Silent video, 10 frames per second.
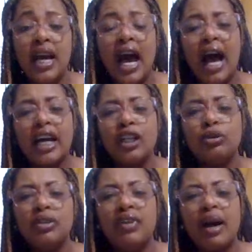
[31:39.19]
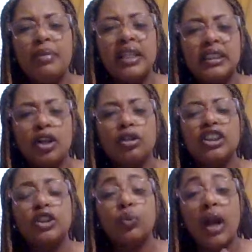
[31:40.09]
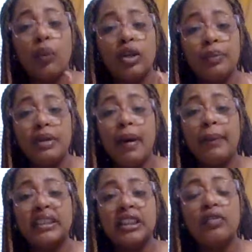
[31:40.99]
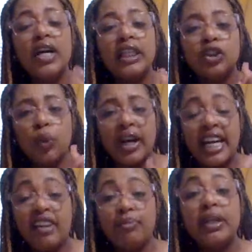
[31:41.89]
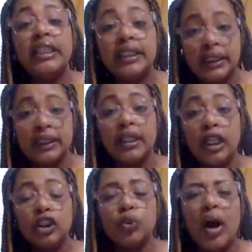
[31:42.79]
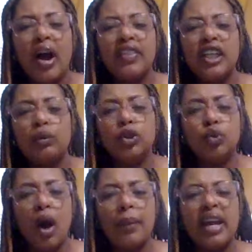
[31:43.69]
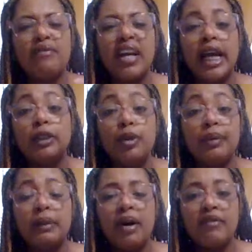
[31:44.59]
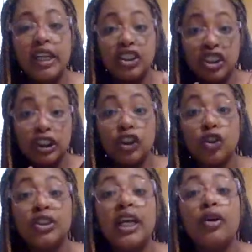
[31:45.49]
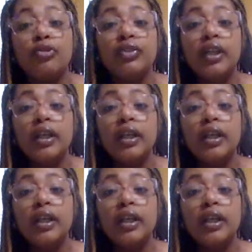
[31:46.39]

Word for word: How can you define me as a narcissist when I want to be by myself so I can have peace, so I have to deal with drama and big ass people in my face, such as yourself?